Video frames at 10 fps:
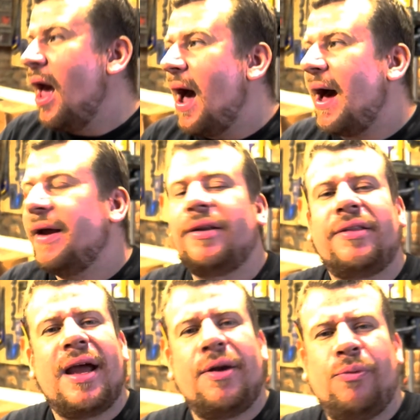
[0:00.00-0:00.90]
And
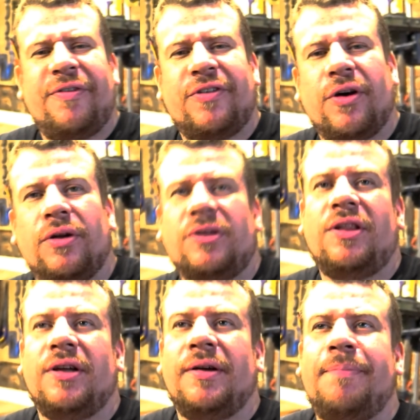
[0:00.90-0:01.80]
then we've got
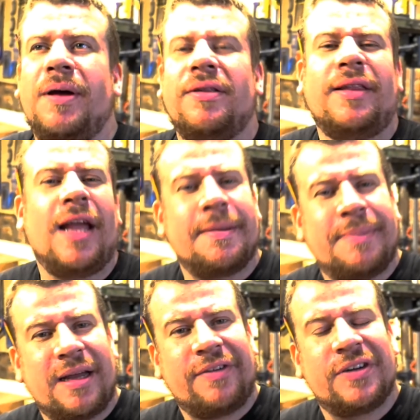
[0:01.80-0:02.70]
the birthday
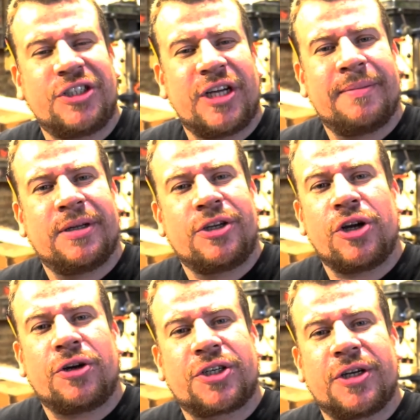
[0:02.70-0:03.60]
beer for Jim and
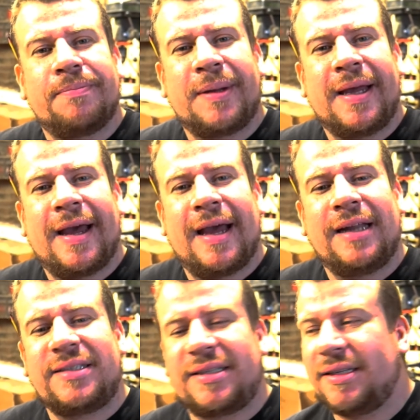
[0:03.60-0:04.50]
Josh at
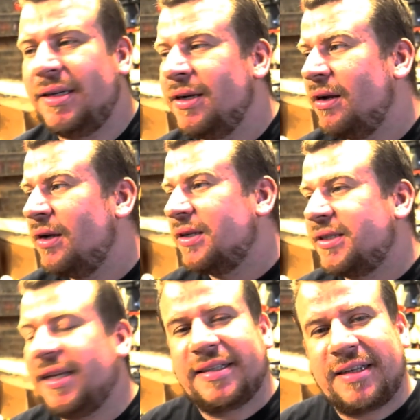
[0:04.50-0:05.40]
Beerheads.
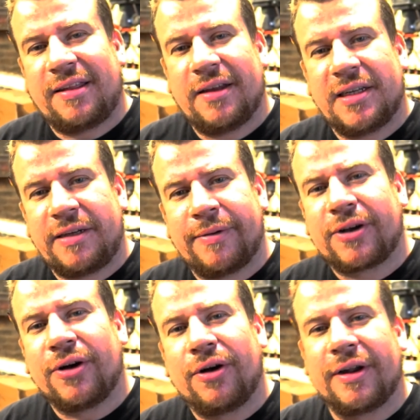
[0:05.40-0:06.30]
sixty thirty we're
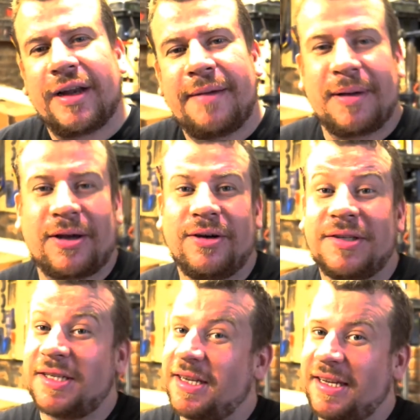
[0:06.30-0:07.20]
calling it,
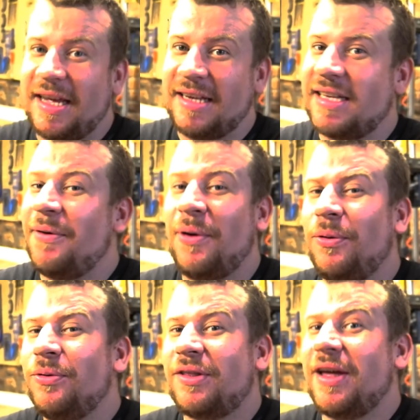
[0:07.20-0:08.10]
because guess how
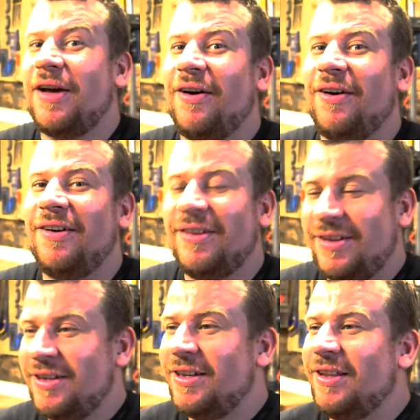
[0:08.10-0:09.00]
old they are?
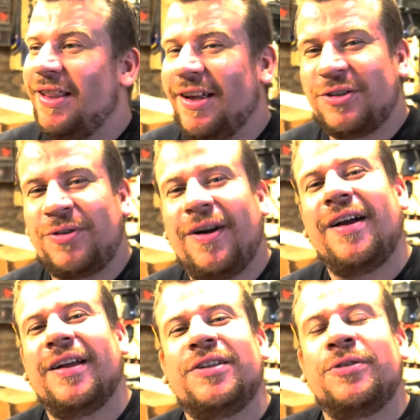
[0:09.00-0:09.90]
That's
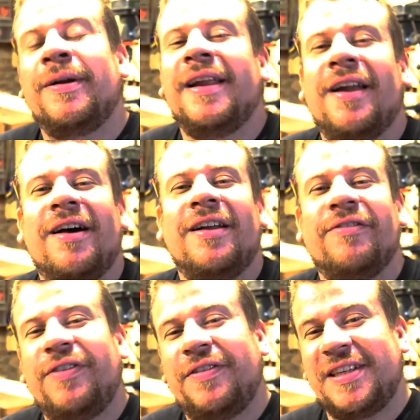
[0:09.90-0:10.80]
right, twenty-nine and
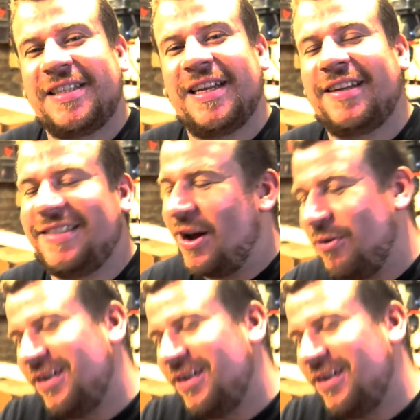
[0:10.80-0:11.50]
fifty-six. No,